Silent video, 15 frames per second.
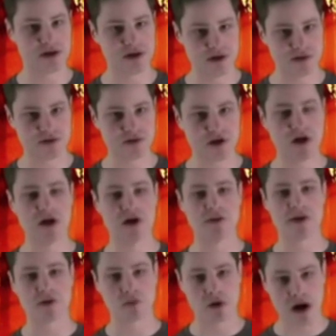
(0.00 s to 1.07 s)
is
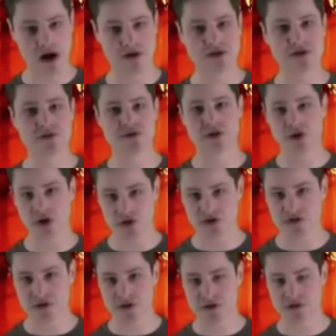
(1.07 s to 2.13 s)
they were under the
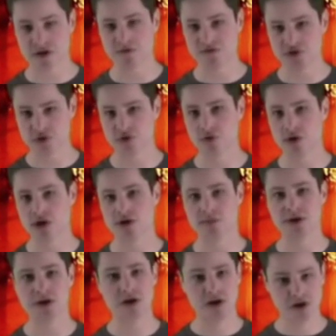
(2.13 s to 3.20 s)
cursings of
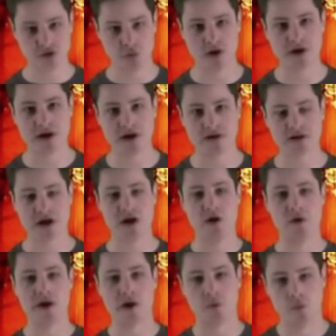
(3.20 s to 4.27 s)
Deuteronomy 28.
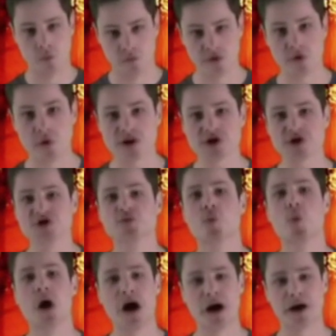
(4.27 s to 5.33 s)
Now, the question is
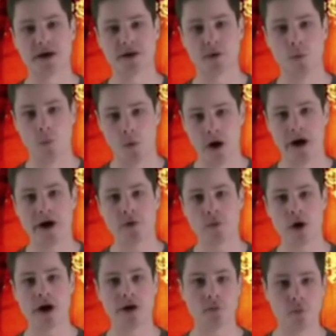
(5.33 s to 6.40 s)
why? Why,
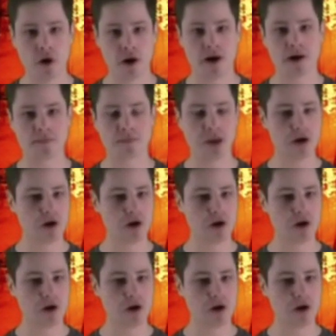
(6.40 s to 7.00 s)
why, why?